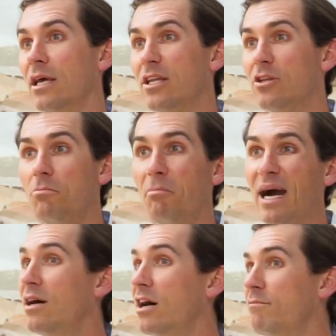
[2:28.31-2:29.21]
that you
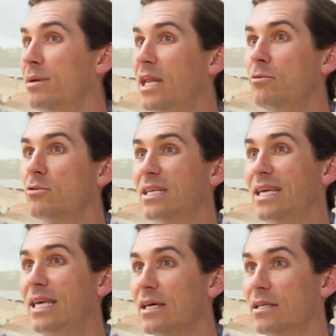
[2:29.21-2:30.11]
might not have been able to
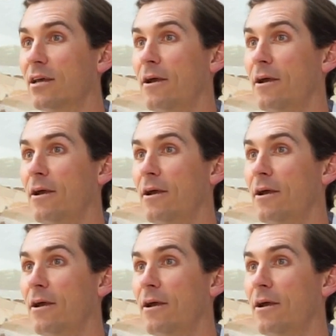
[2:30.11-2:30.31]
get